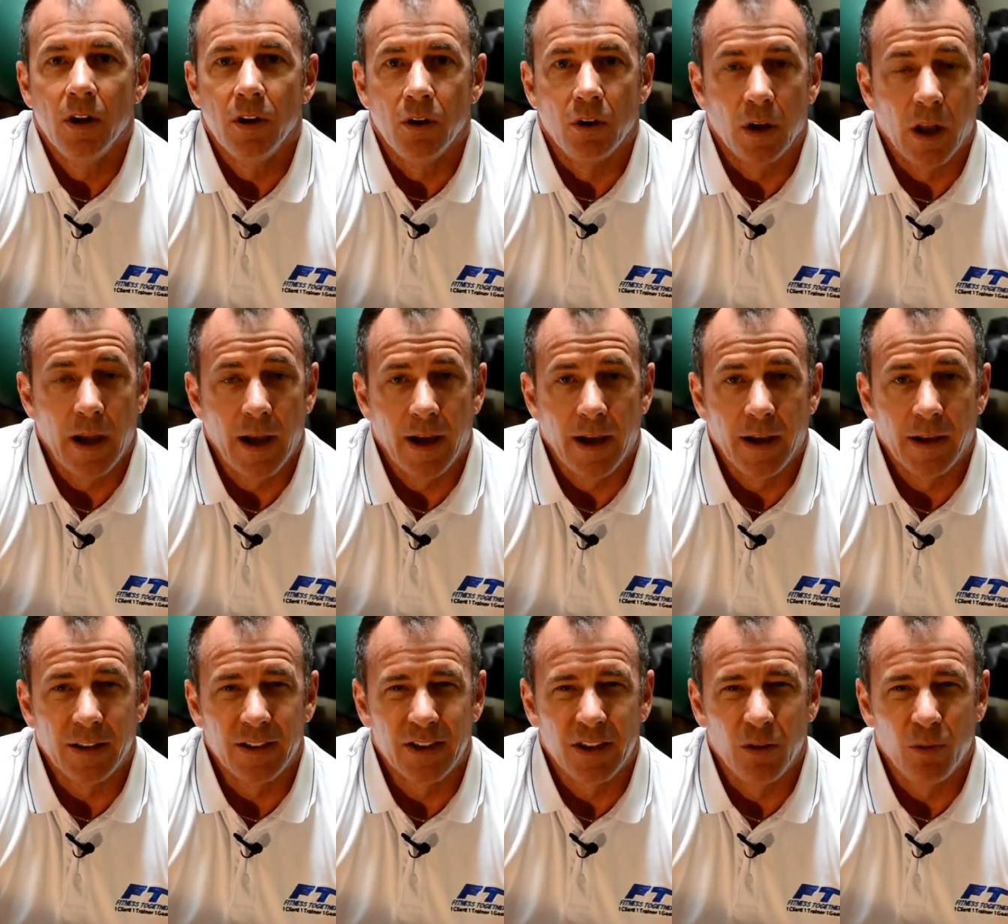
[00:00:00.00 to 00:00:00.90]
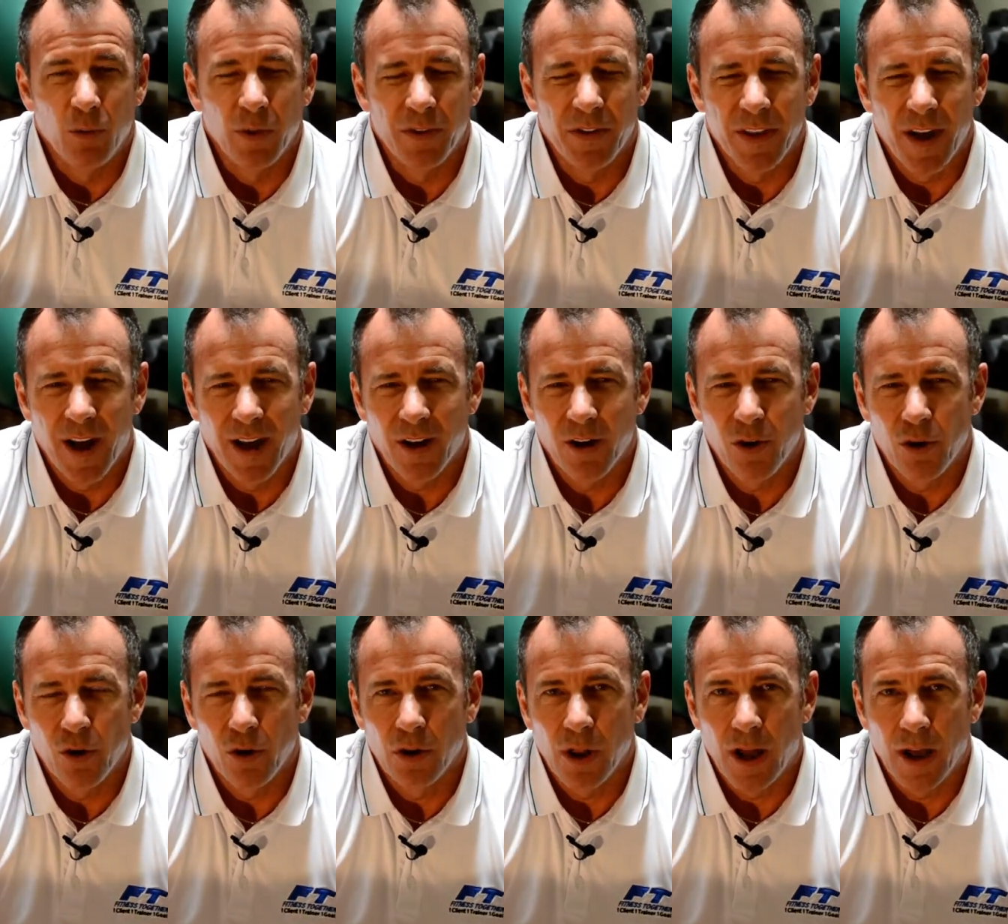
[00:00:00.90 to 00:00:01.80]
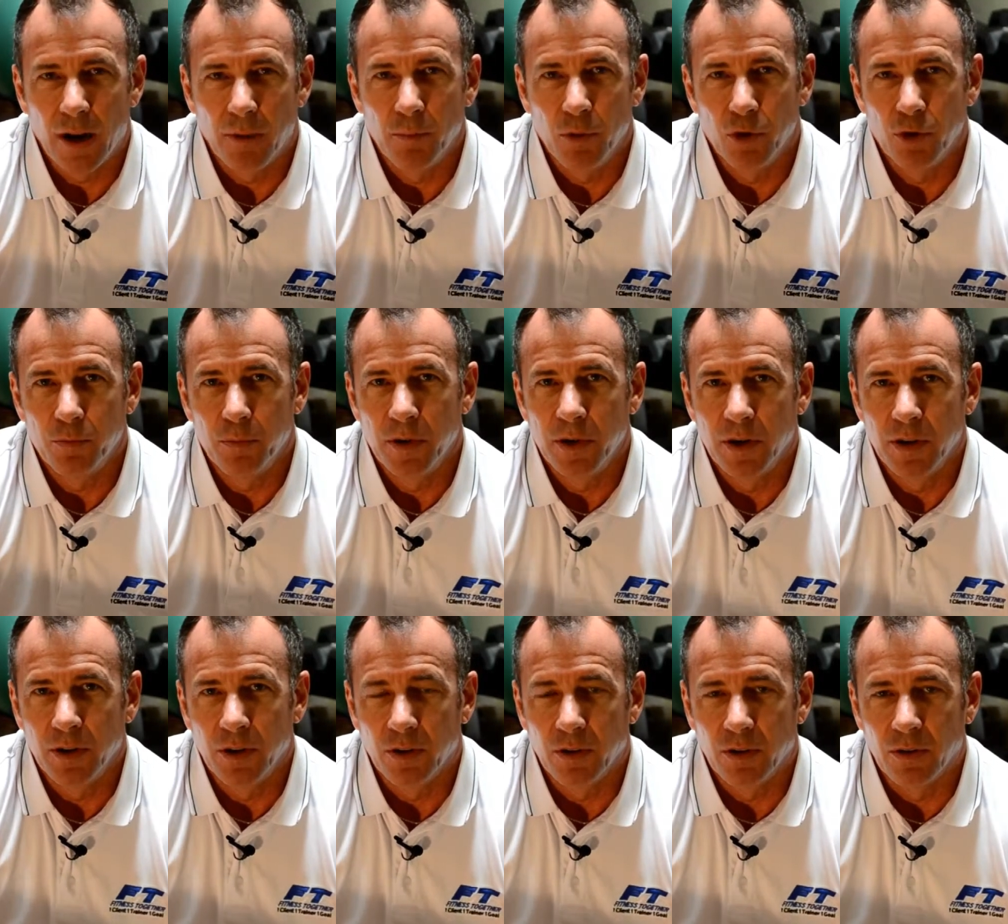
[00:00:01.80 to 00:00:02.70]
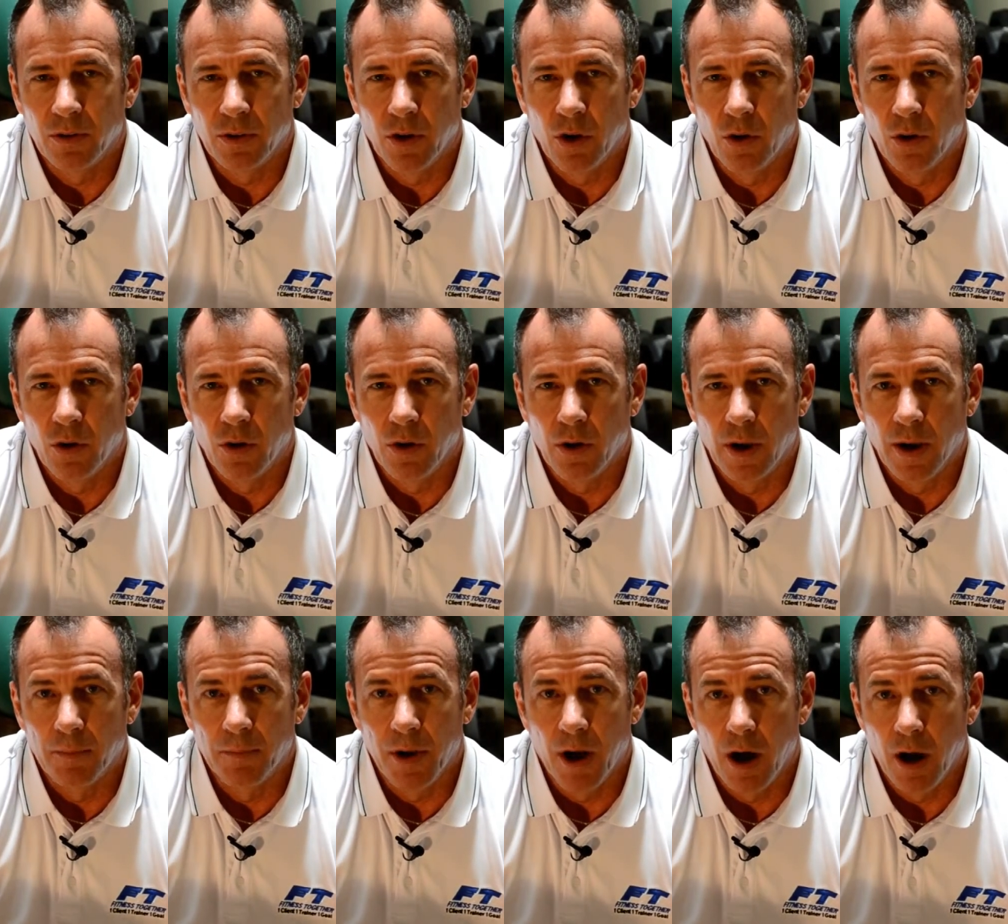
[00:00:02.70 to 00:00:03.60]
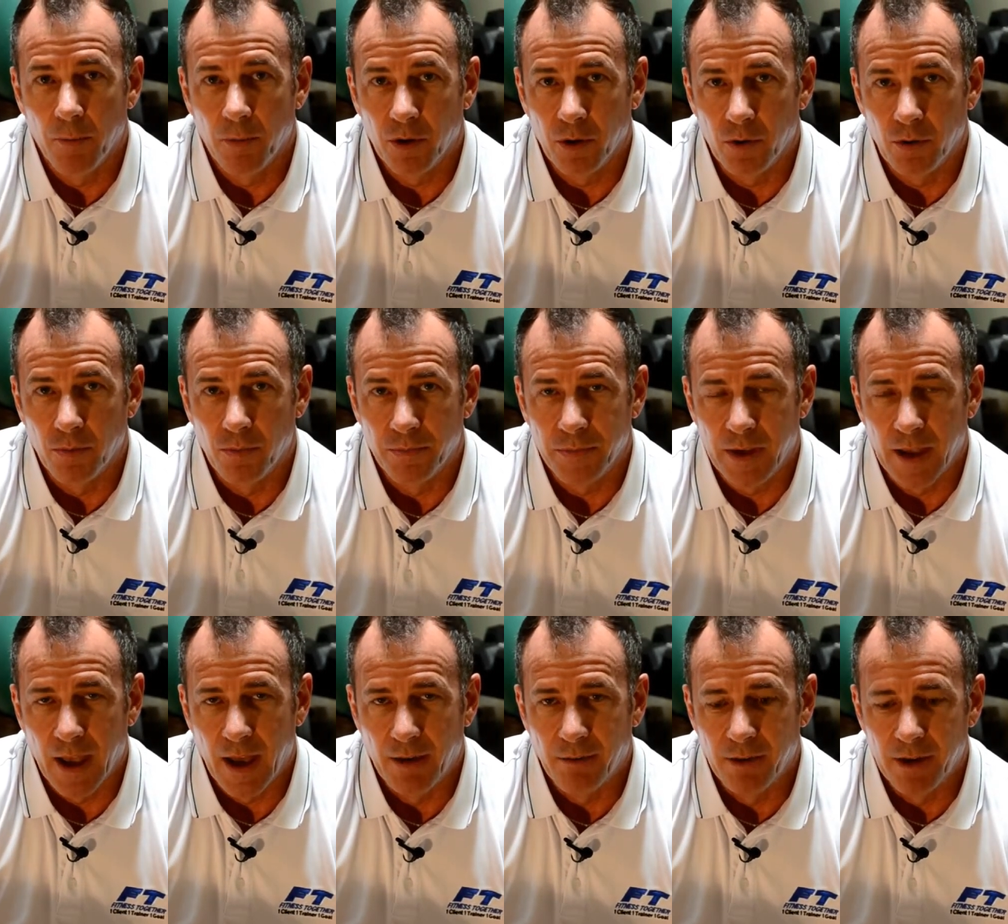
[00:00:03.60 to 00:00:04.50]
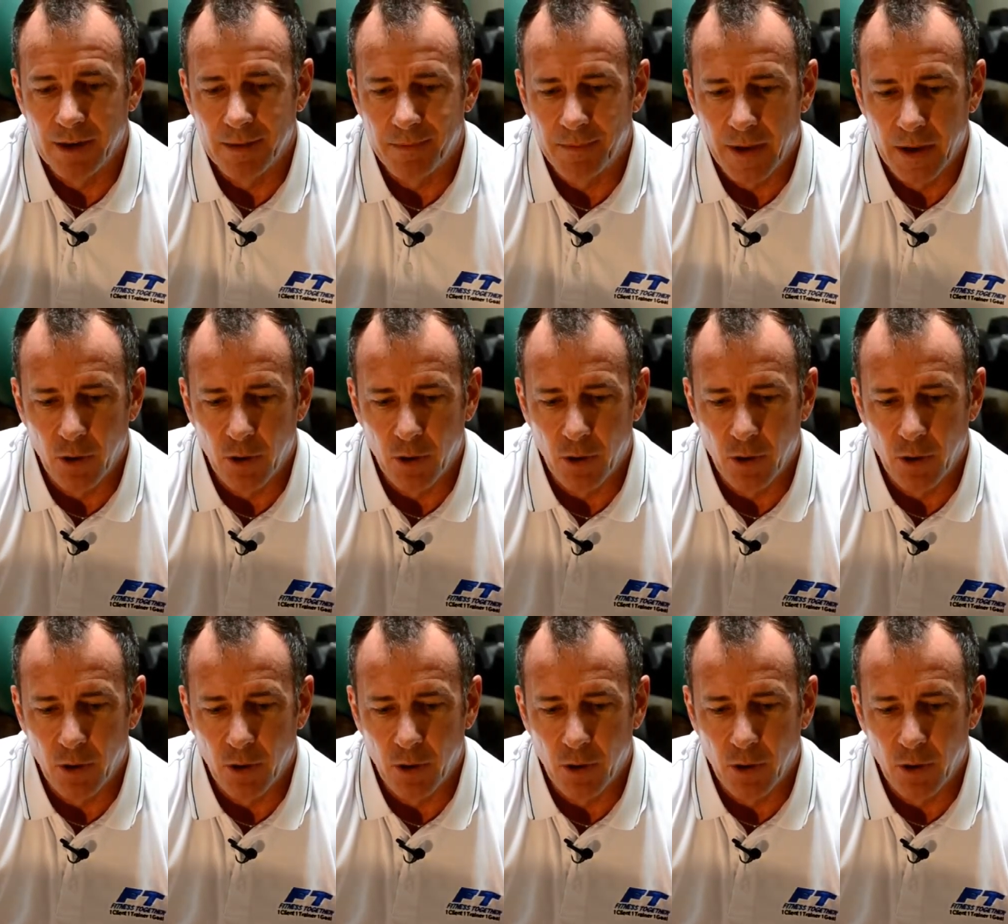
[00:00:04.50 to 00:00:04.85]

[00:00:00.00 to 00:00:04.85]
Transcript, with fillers: your legs with not a whole lot of movement in your lower abdominal cavity.